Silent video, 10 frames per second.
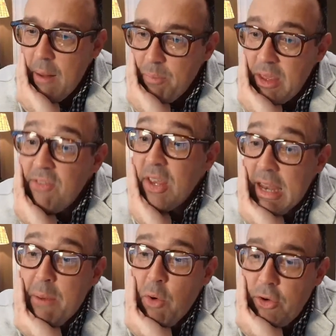Easy
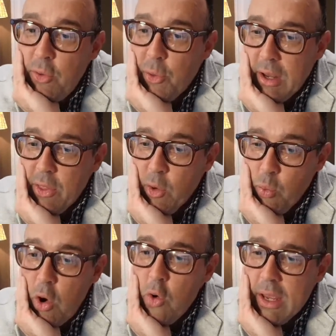name 123. The
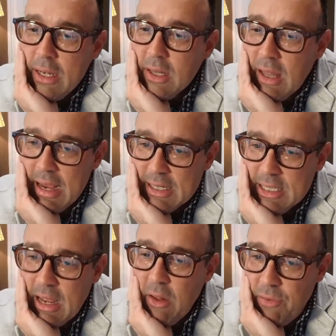Rogan Leck
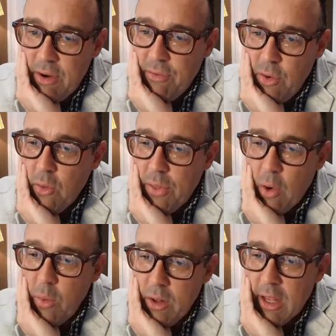style of interviewing
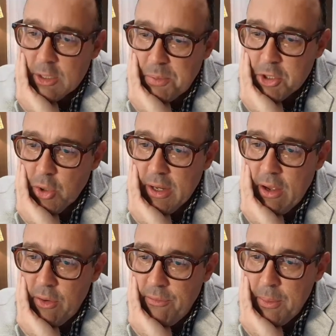without real experts or
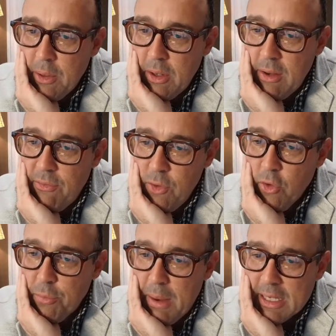accountability
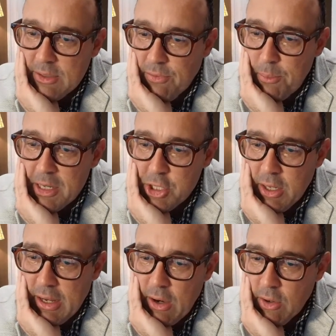fuels mass information
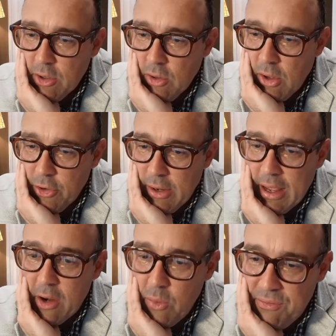and character laundering.
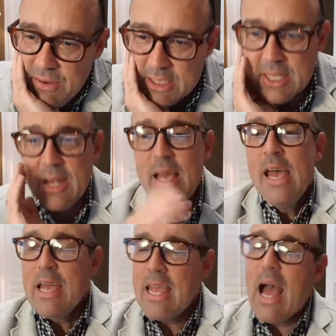How do we fix it?
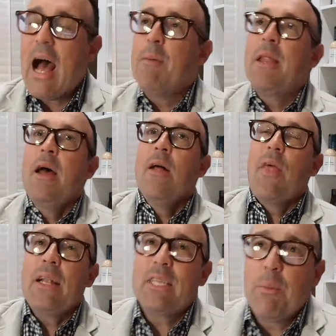Yeah, I mean,
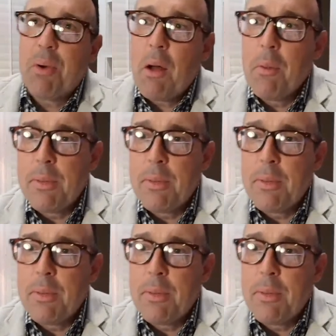that's the problem.